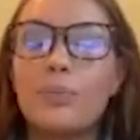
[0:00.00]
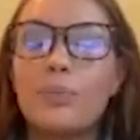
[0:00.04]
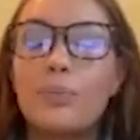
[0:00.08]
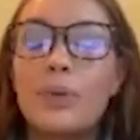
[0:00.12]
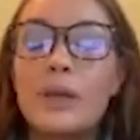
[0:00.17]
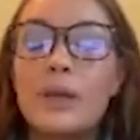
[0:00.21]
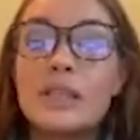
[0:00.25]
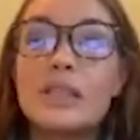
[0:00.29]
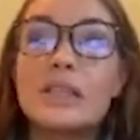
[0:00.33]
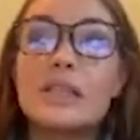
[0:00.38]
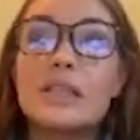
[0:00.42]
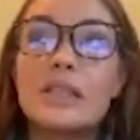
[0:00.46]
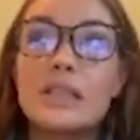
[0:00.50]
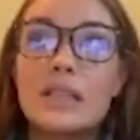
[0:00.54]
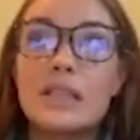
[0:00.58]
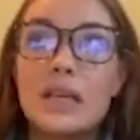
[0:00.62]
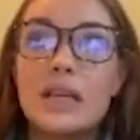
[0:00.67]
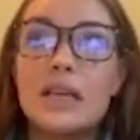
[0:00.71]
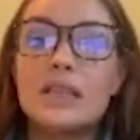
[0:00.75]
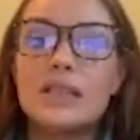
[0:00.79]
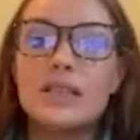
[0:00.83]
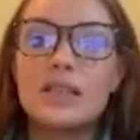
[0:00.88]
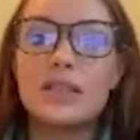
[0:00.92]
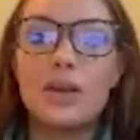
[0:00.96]

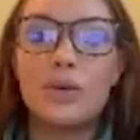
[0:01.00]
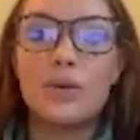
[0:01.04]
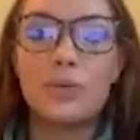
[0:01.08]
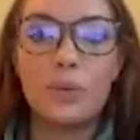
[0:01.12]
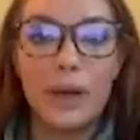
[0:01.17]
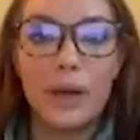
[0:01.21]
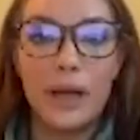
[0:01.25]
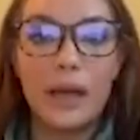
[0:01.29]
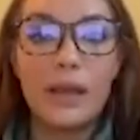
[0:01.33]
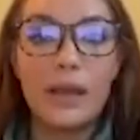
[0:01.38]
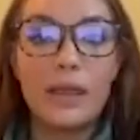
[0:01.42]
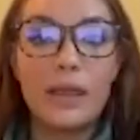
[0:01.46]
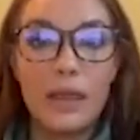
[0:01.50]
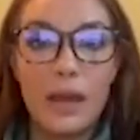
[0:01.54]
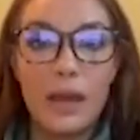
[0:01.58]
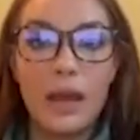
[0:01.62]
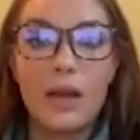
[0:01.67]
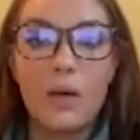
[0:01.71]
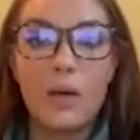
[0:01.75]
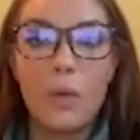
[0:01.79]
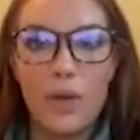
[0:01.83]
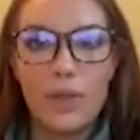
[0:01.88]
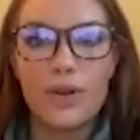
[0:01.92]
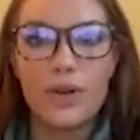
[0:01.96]
businesses to
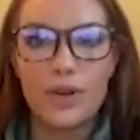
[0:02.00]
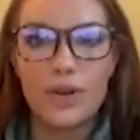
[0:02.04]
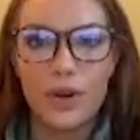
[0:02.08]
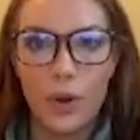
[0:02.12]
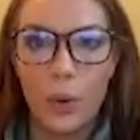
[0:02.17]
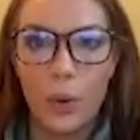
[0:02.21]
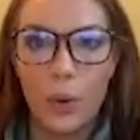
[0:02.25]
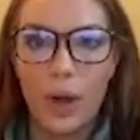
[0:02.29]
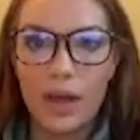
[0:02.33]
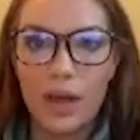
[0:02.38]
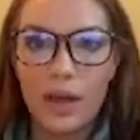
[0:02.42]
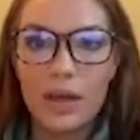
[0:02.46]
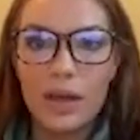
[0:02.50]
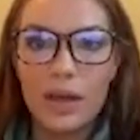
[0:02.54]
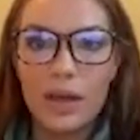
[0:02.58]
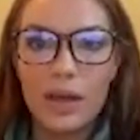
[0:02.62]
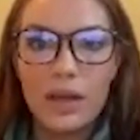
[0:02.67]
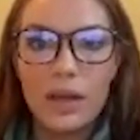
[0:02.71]
rethink what they're doing.